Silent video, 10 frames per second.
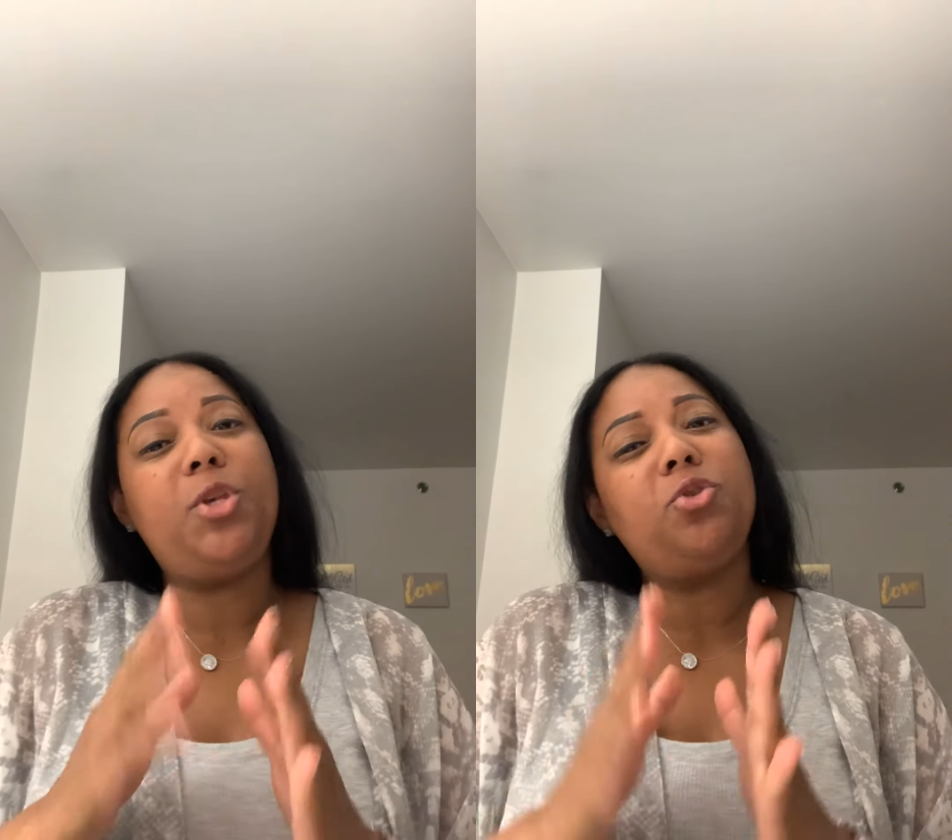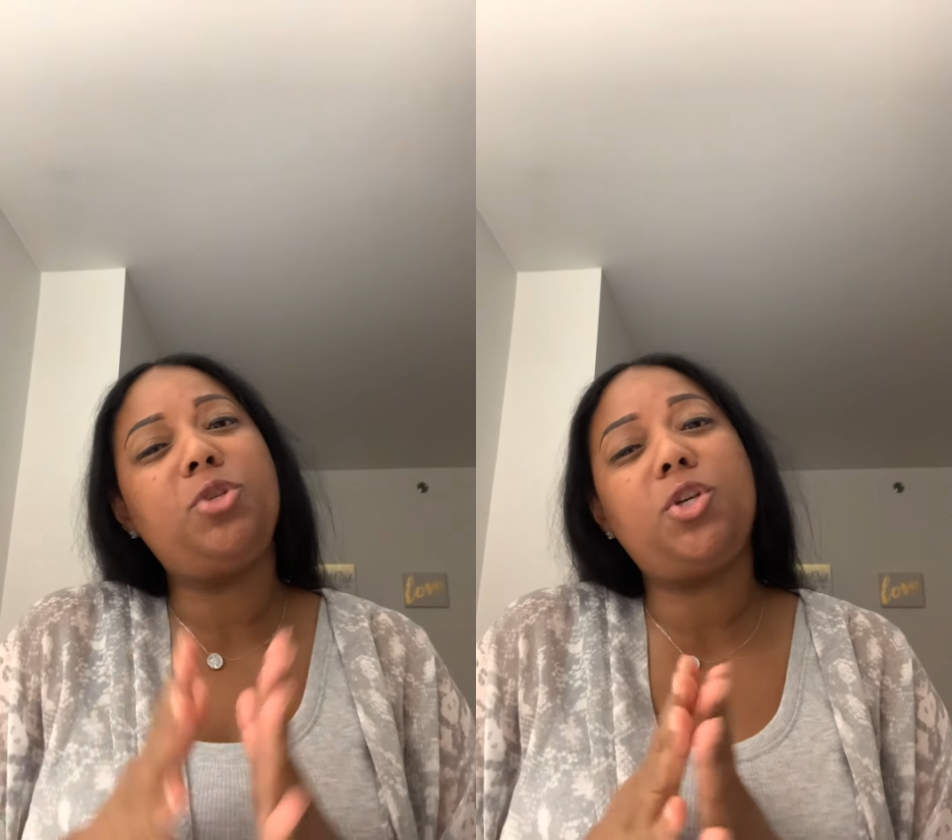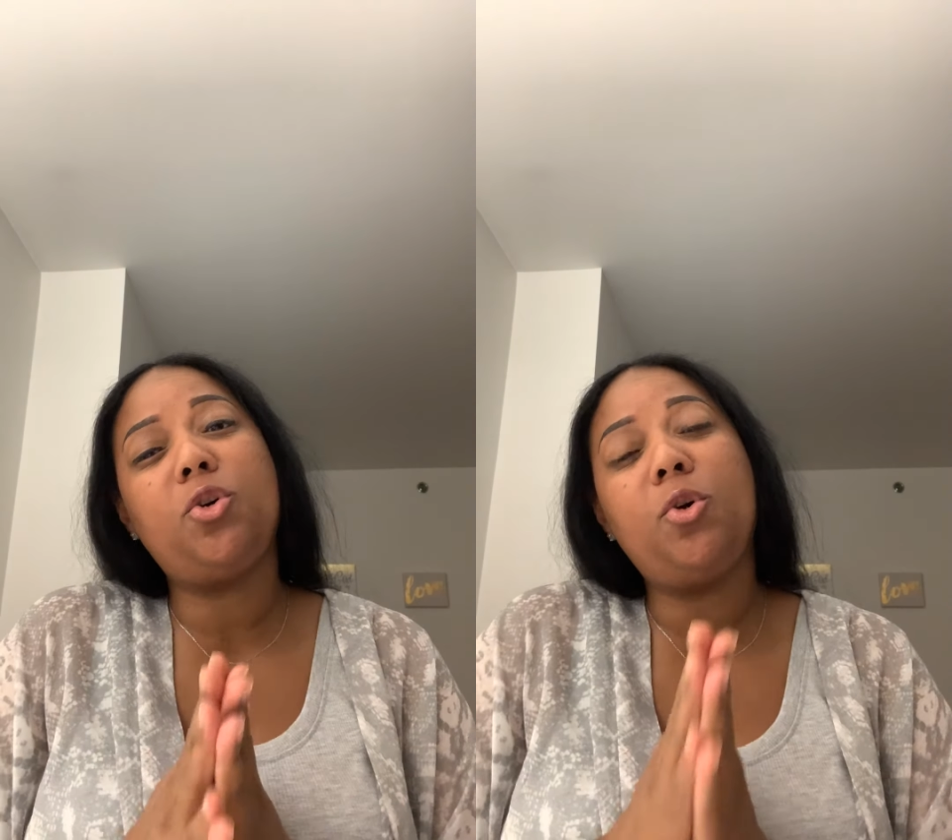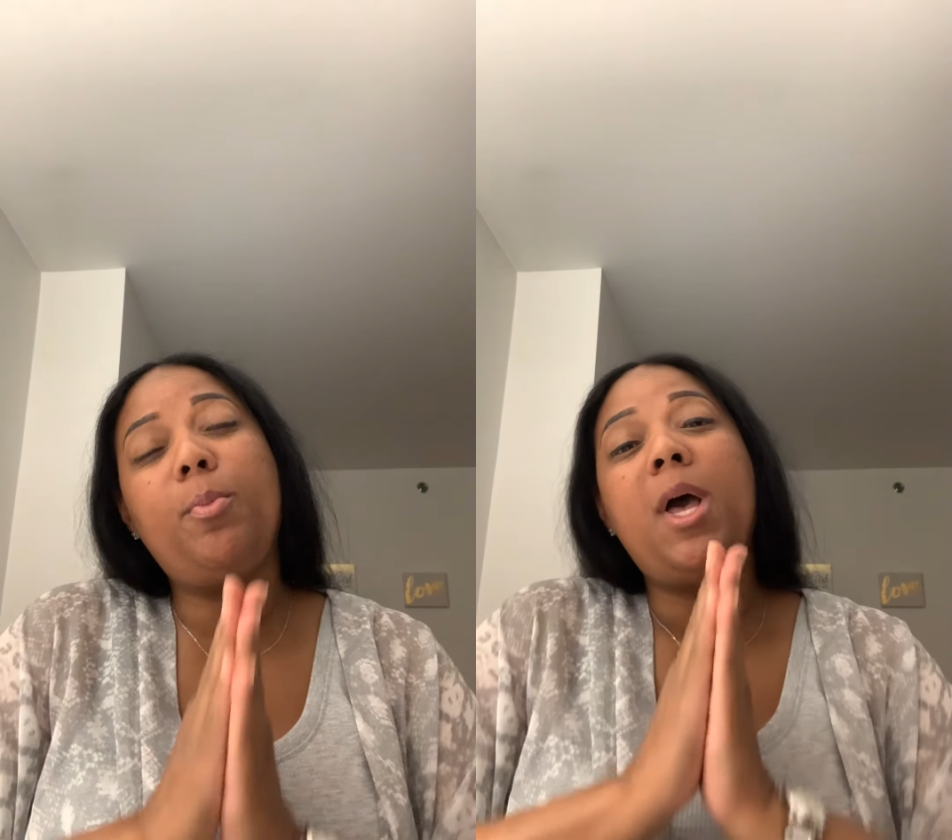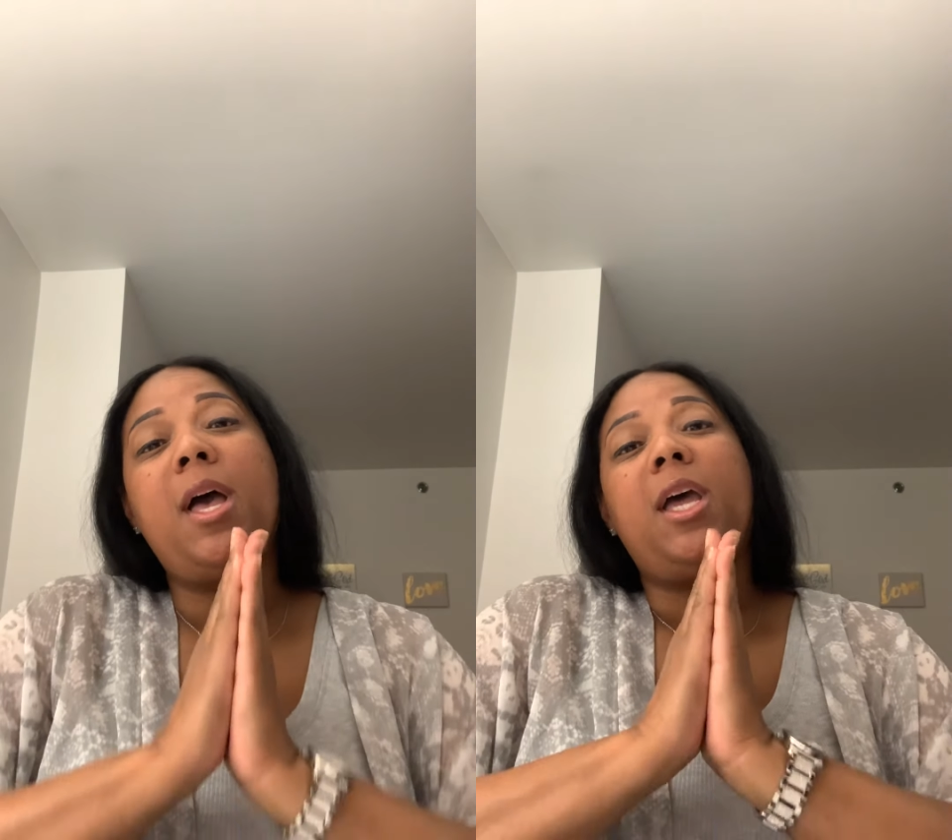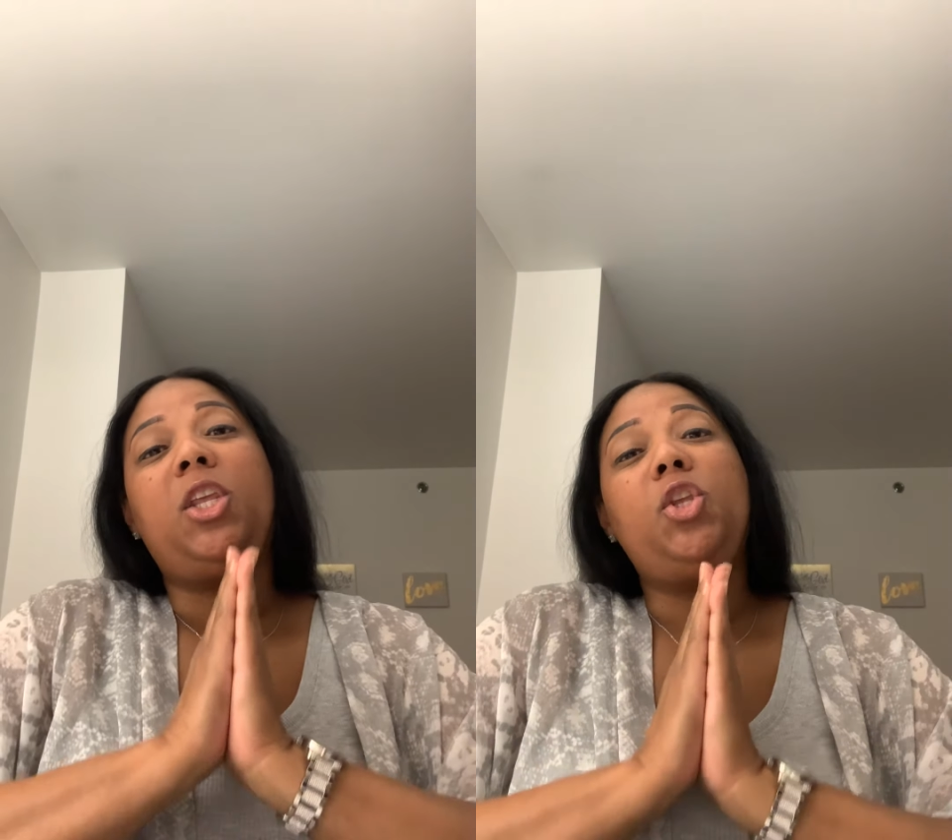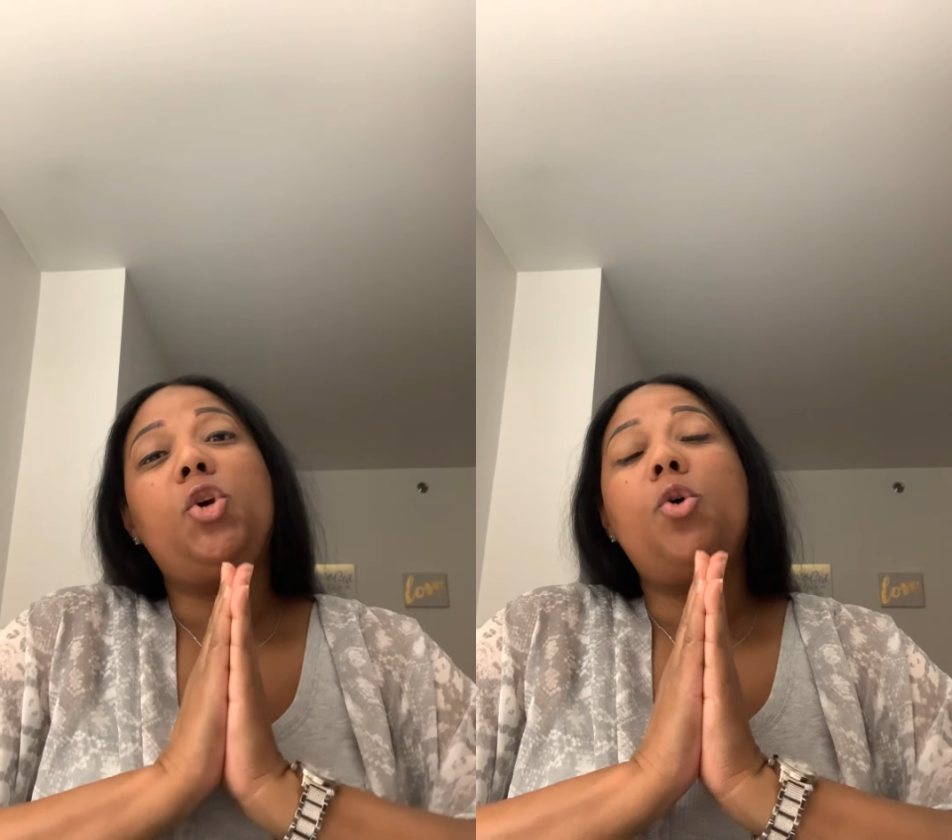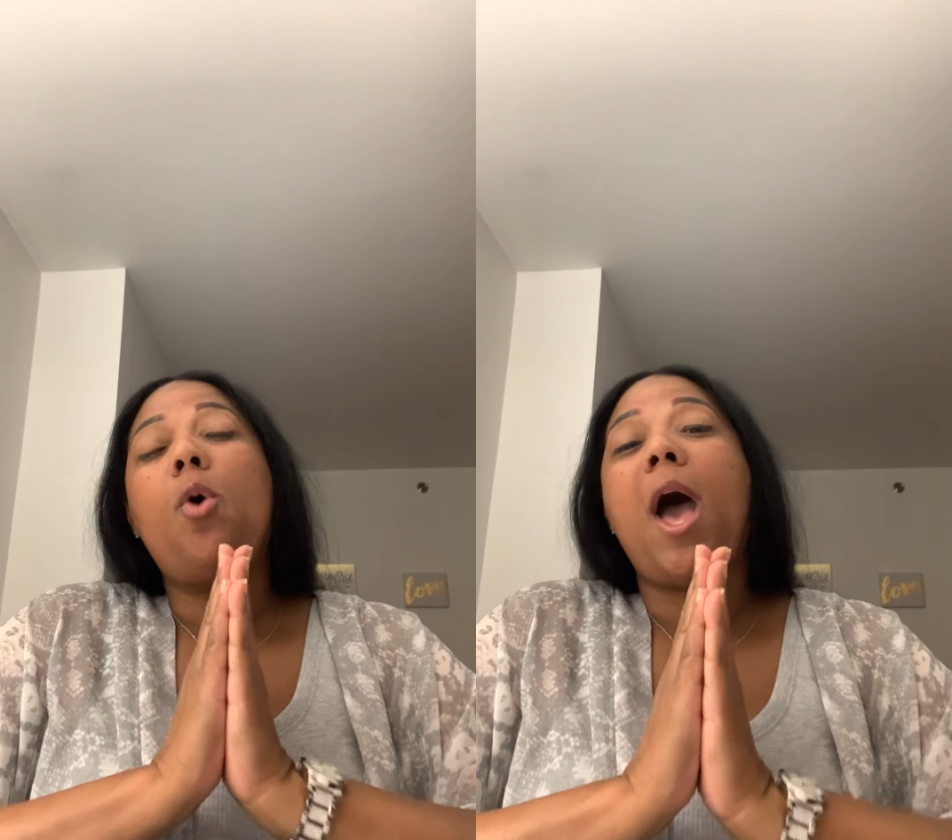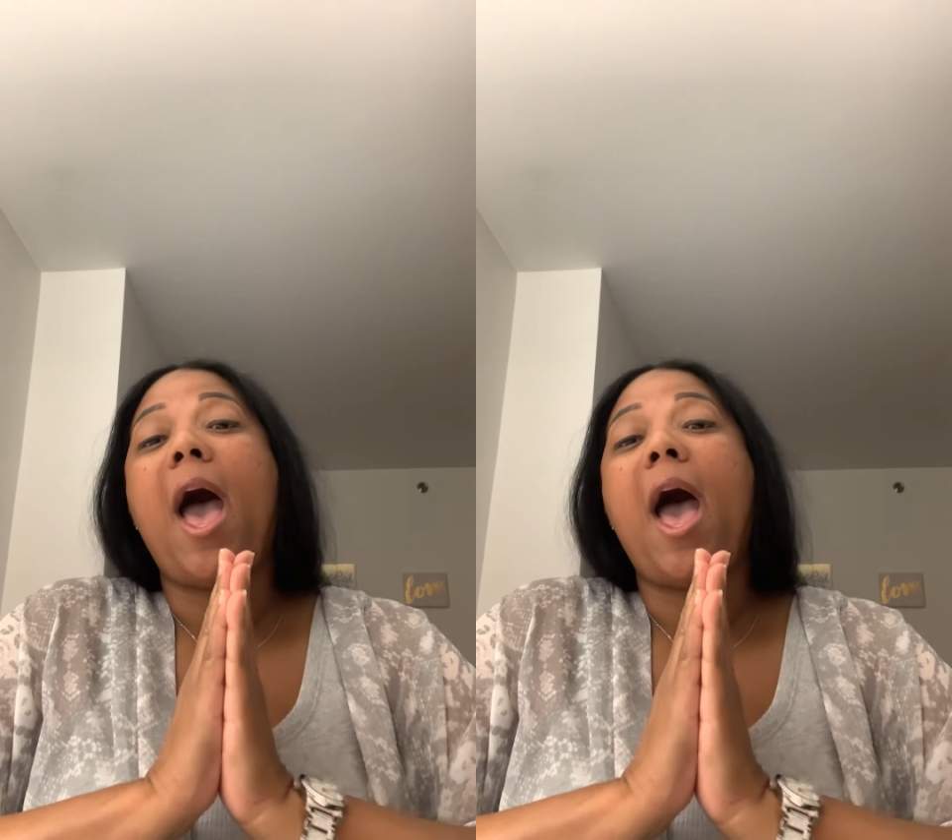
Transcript: YouTube, you